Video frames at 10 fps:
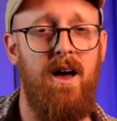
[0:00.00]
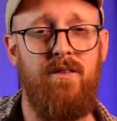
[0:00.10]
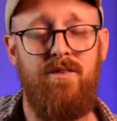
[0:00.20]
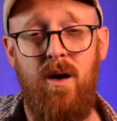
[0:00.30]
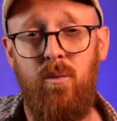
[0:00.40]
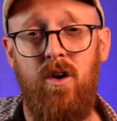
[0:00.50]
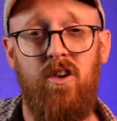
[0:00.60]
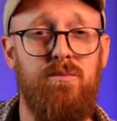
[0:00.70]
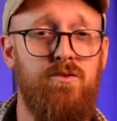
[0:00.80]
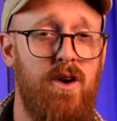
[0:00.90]
If that
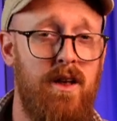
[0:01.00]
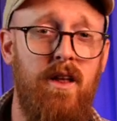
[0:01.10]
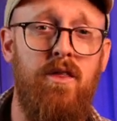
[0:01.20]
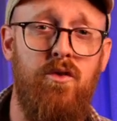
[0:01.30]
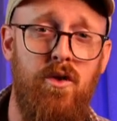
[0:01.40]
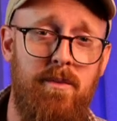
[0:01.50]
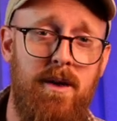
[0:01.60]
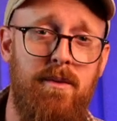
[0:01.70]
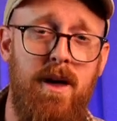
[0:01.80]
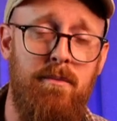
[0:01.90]
works, try another 3
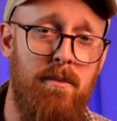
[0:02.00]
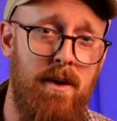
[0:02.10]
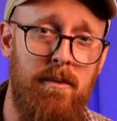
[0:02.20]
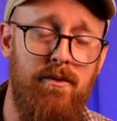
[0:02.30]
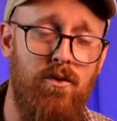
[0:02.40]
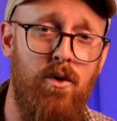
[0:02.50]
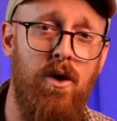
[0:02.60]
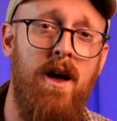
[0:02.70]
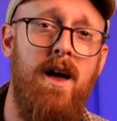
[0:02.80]
BPM, maybe 4.